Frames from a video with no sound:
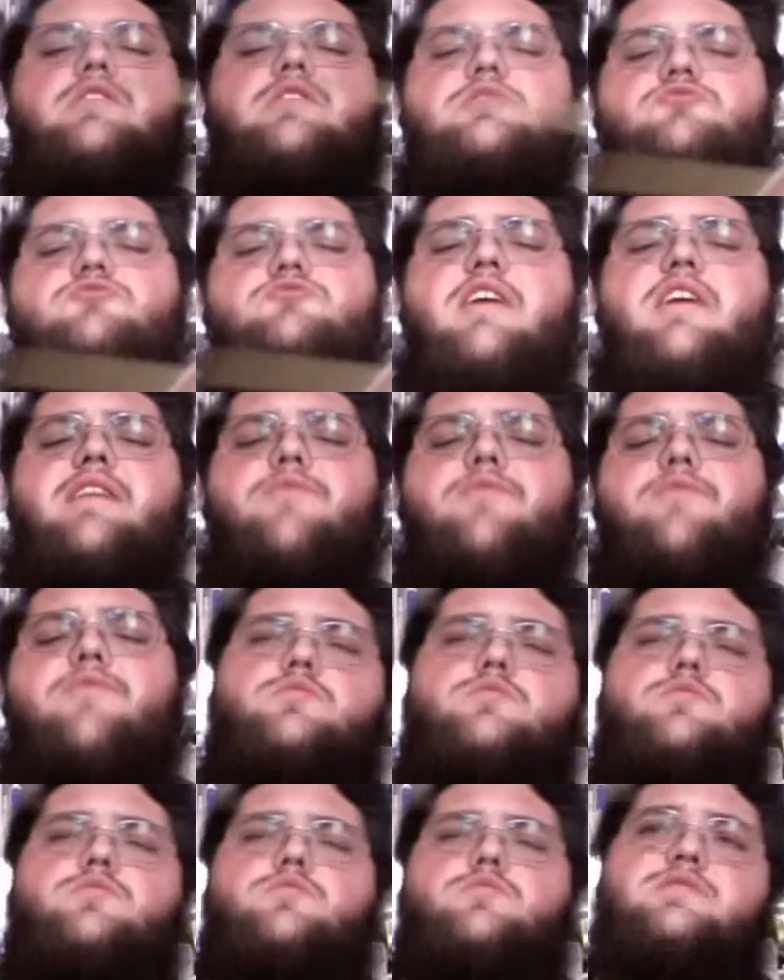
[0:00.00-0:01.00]
Strike
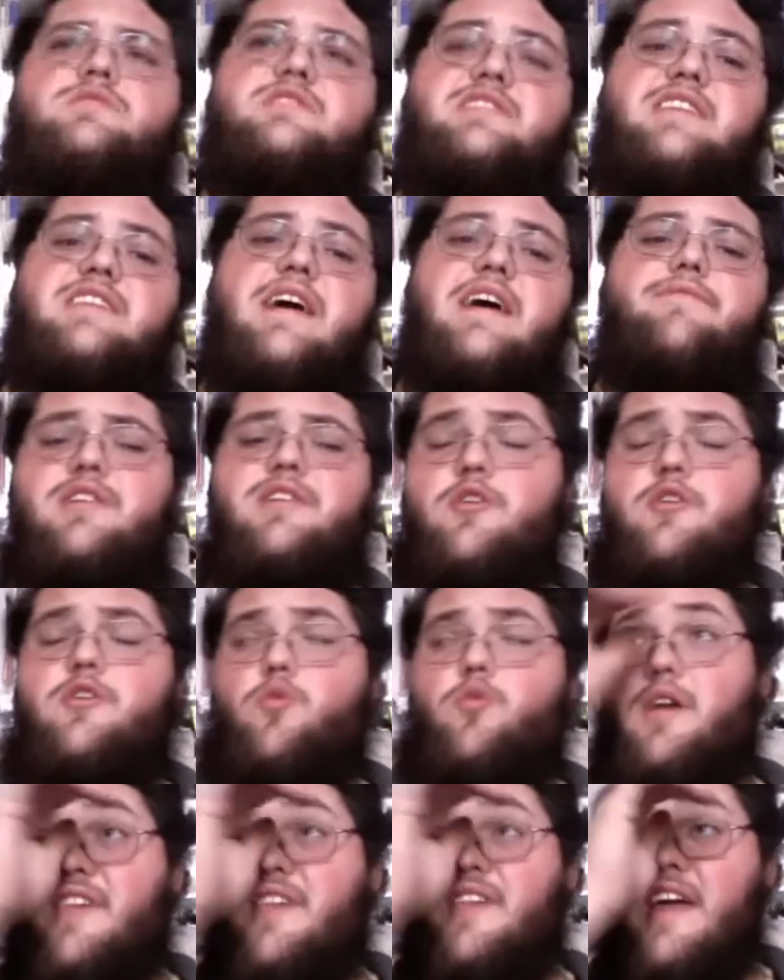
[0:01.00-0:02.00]
Force was definitely
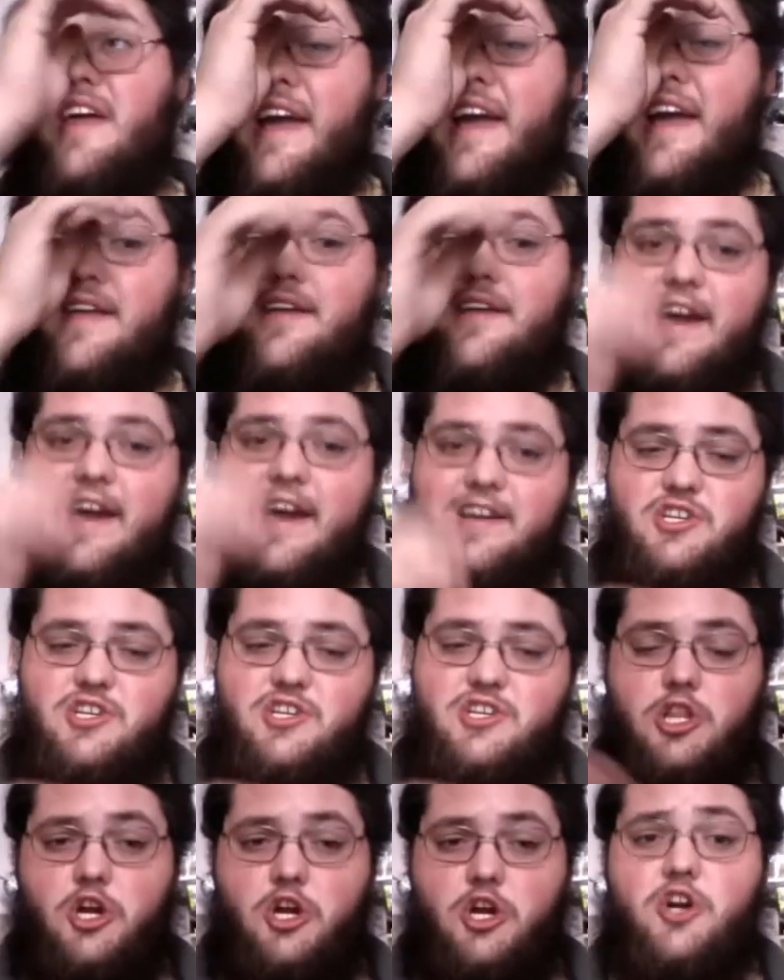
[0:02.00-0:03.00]
one that I had
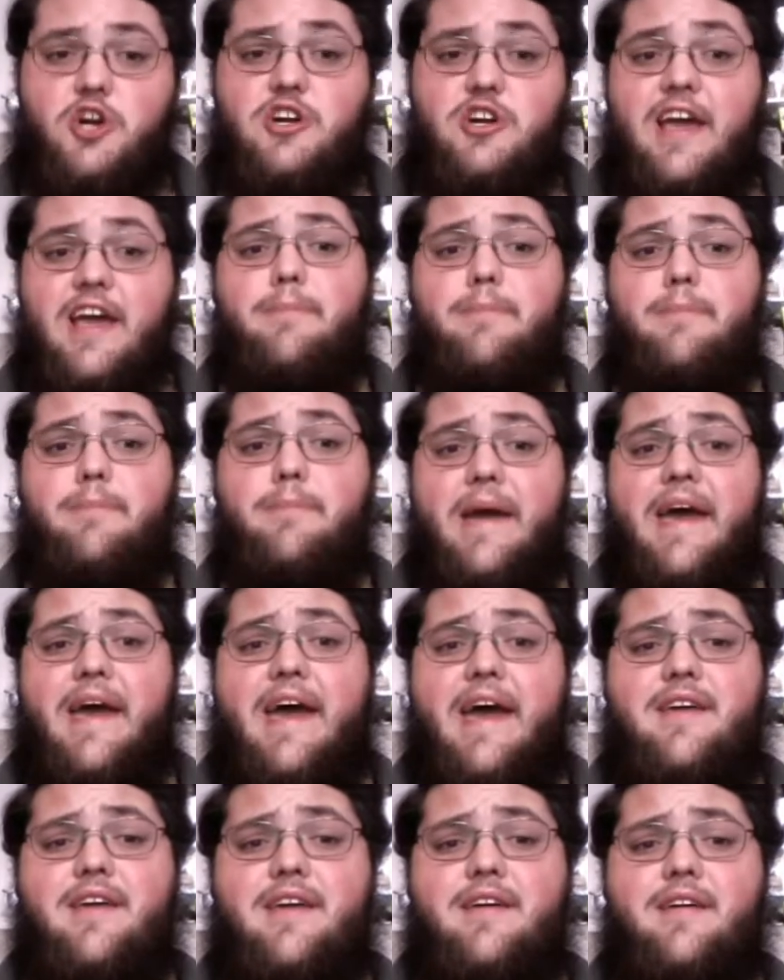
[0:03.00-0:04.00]
to learn how to
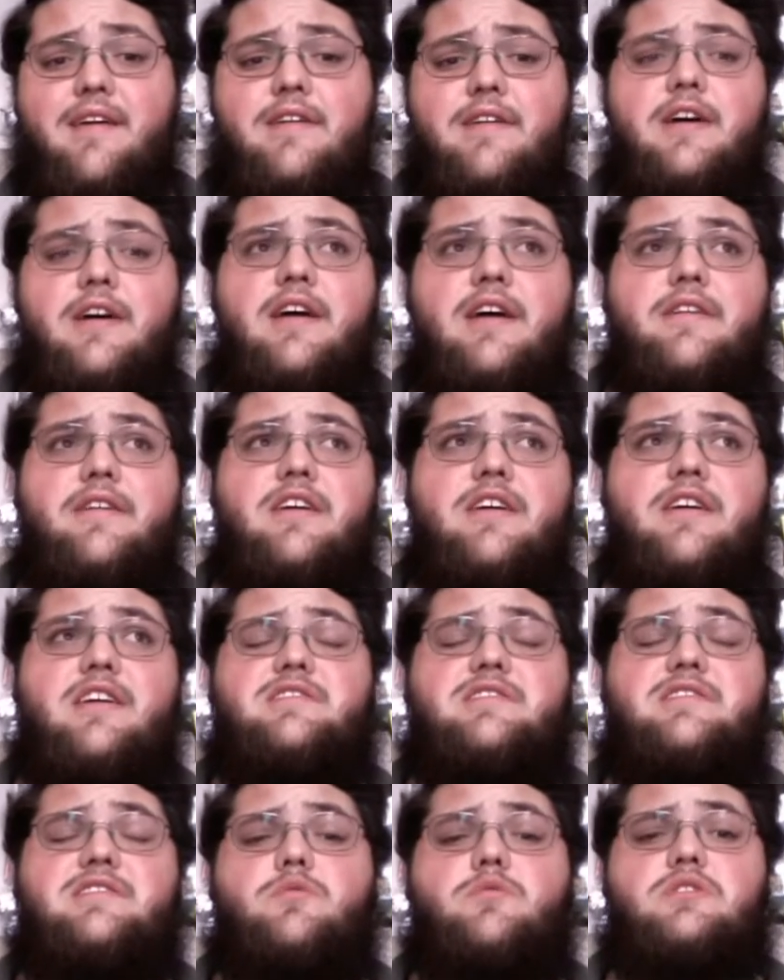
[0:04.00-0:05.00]
pack
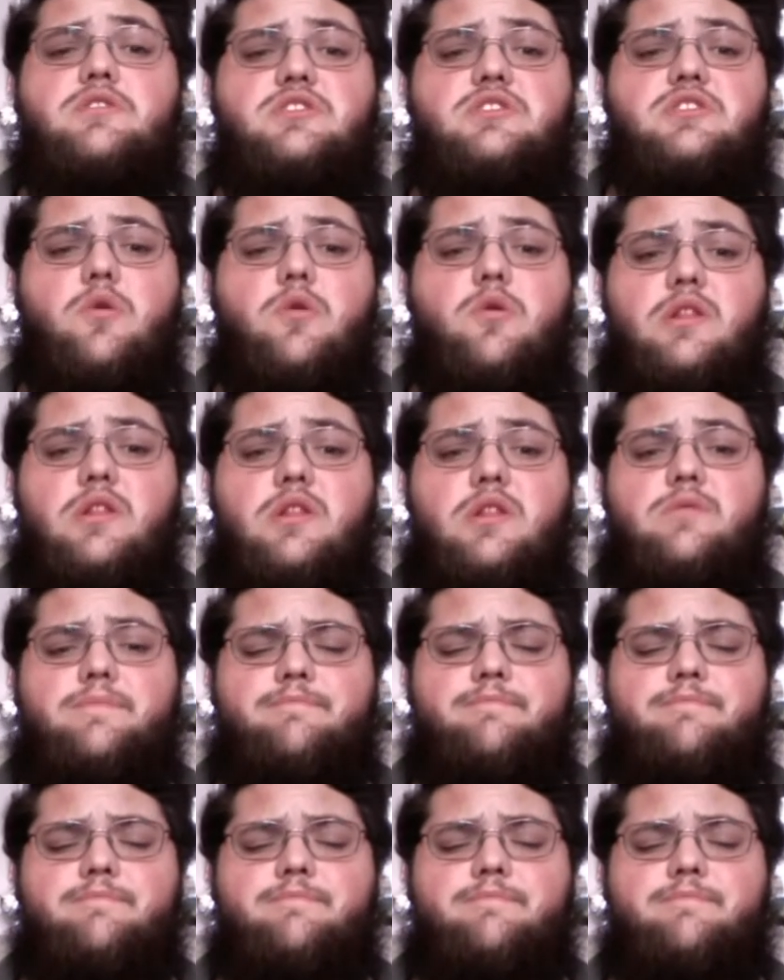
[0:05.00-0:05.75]
because it was so